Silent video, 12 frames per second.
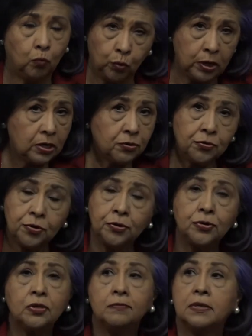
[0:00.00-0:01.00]

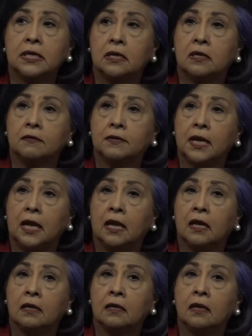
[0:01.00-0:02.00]
reintroduce themselves
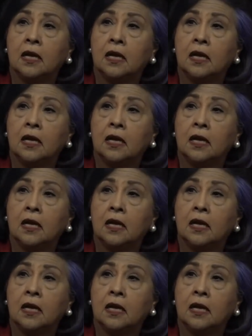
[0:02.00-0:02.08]
and